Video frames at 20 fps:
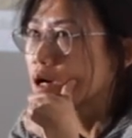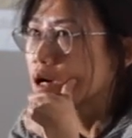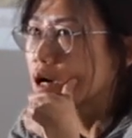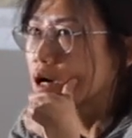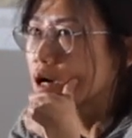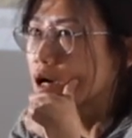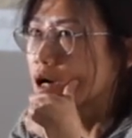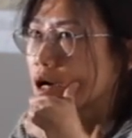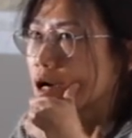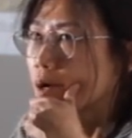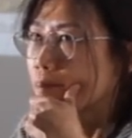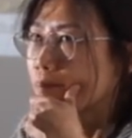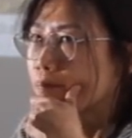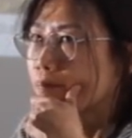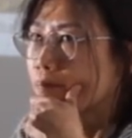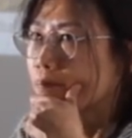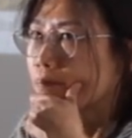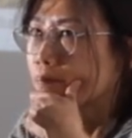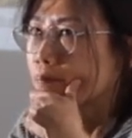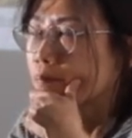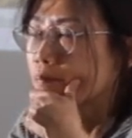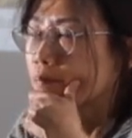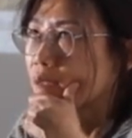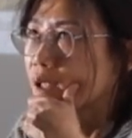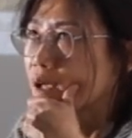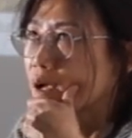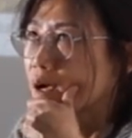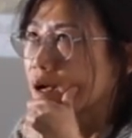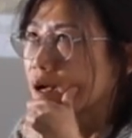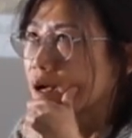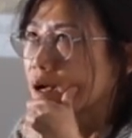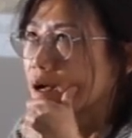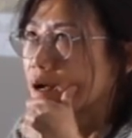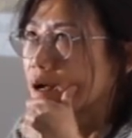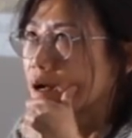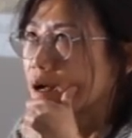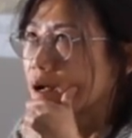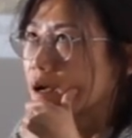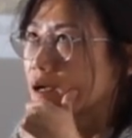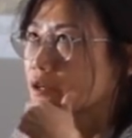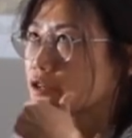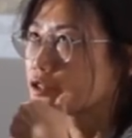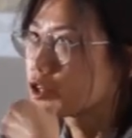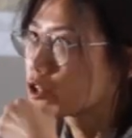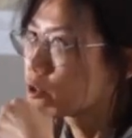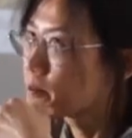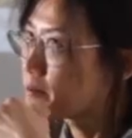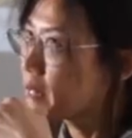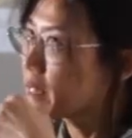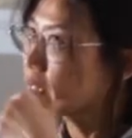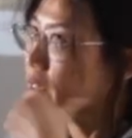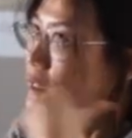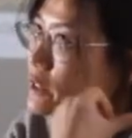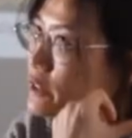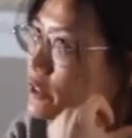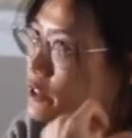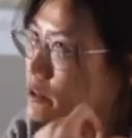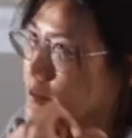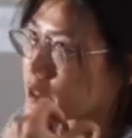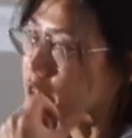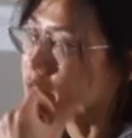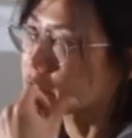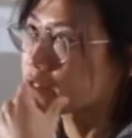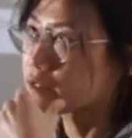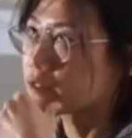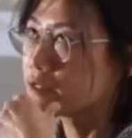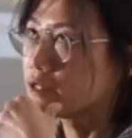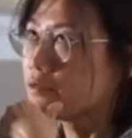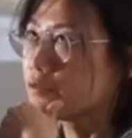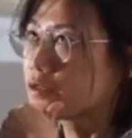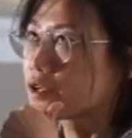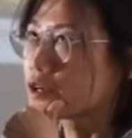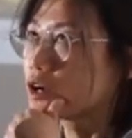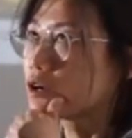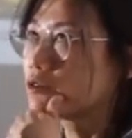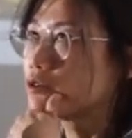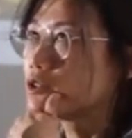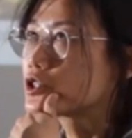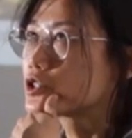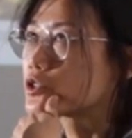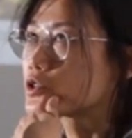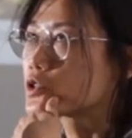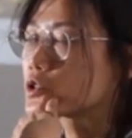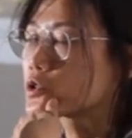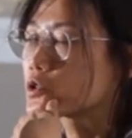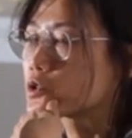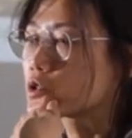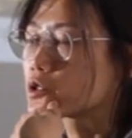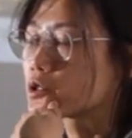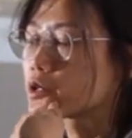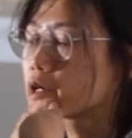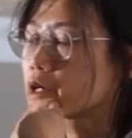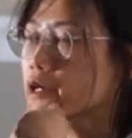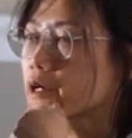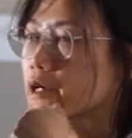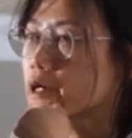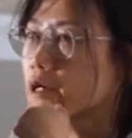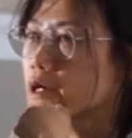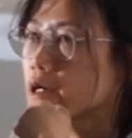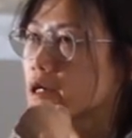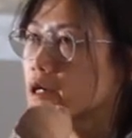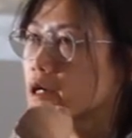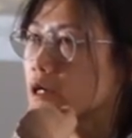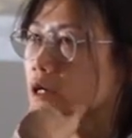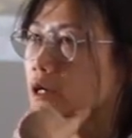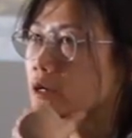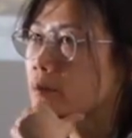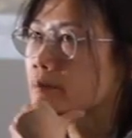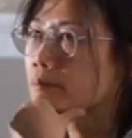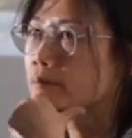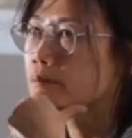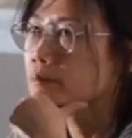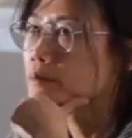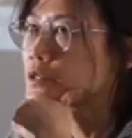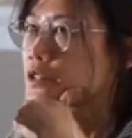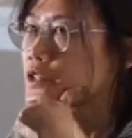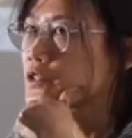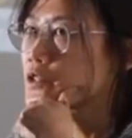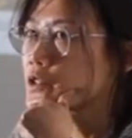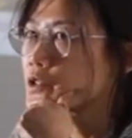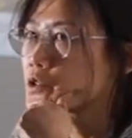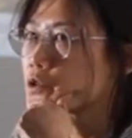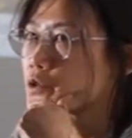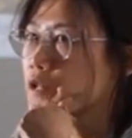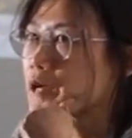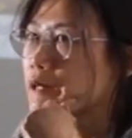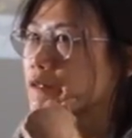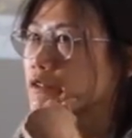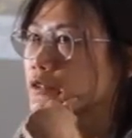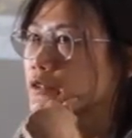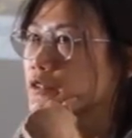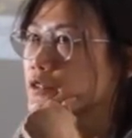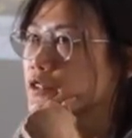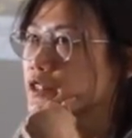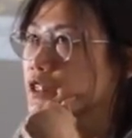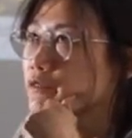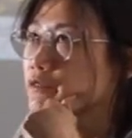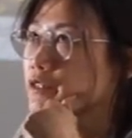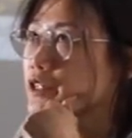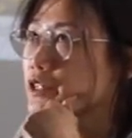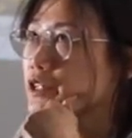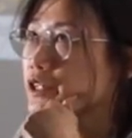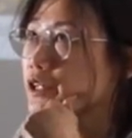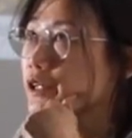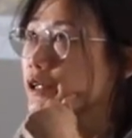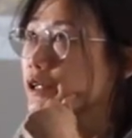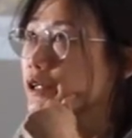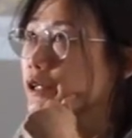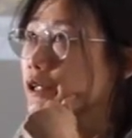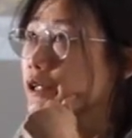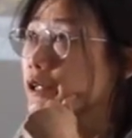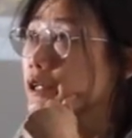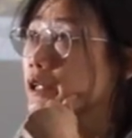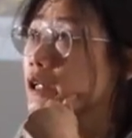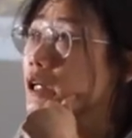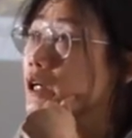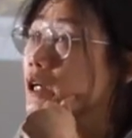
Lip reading: And to go back a little bit in the origin story, since 2017,